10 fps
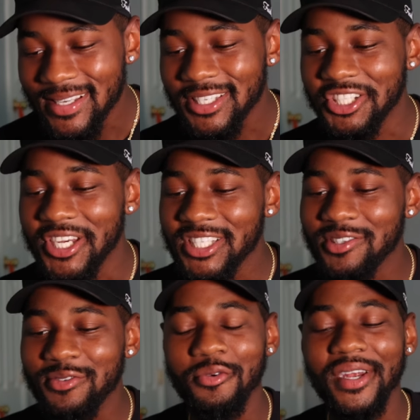Suggestions
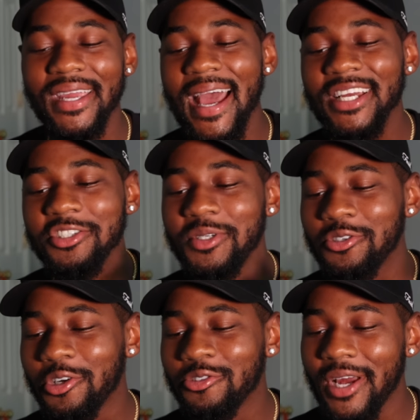for new reactions, be
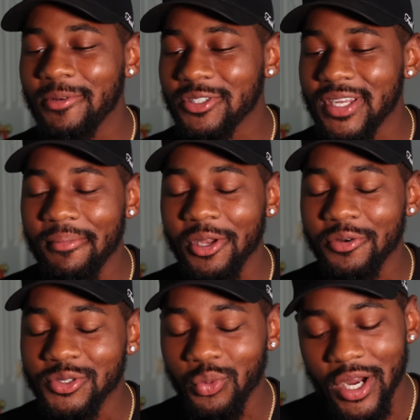sure to drop those down below
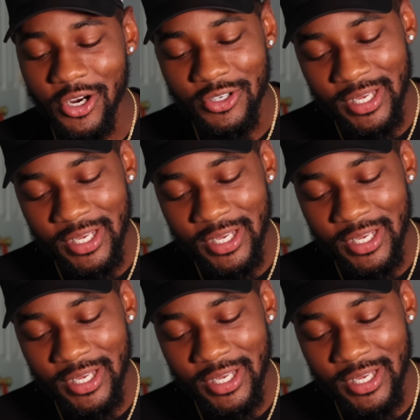as well.